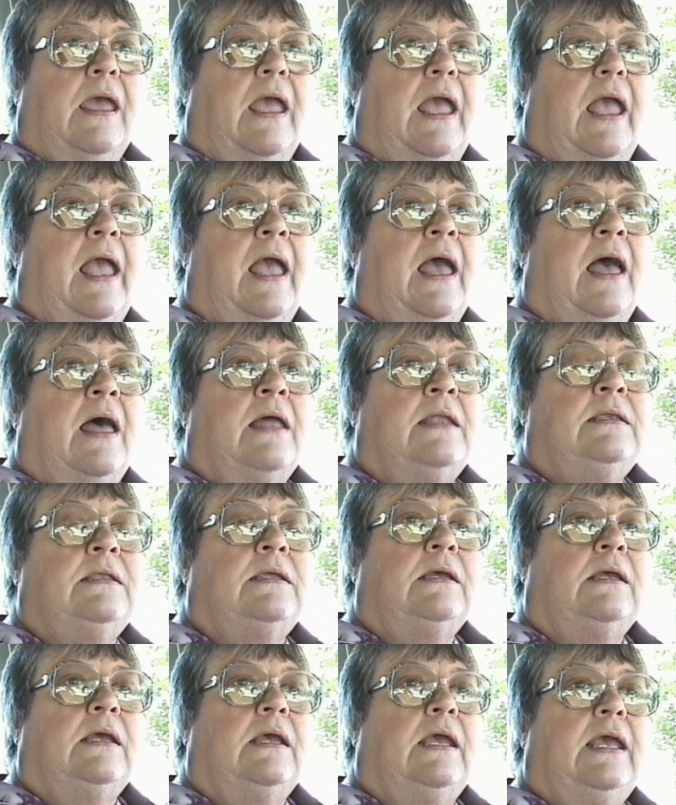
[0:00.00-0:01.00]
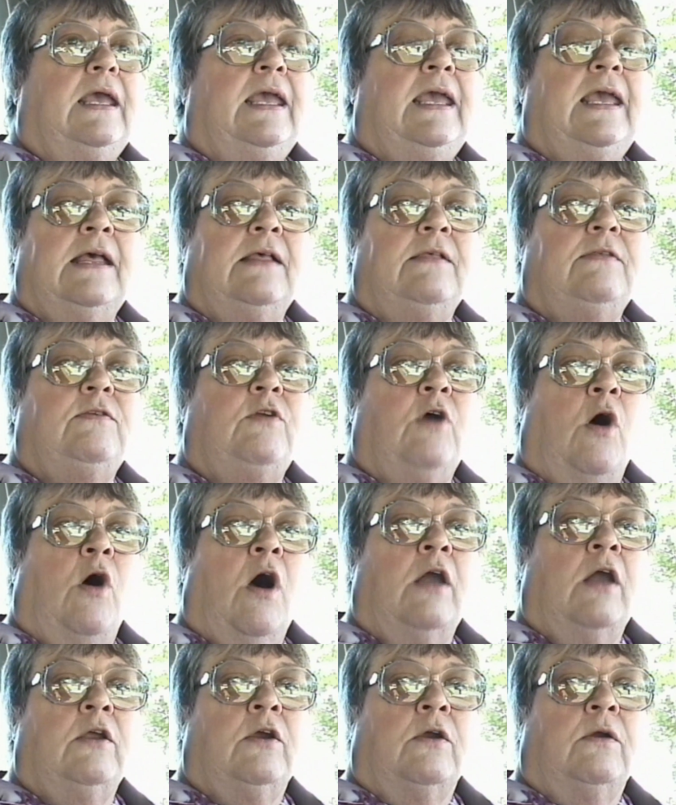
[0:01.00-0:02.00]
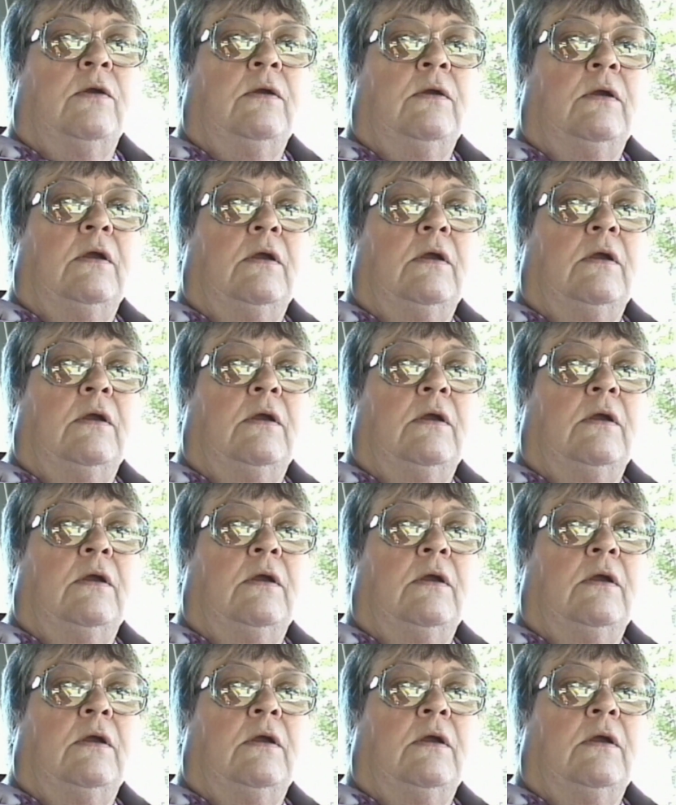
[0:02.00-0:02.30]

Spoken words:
and his daughter,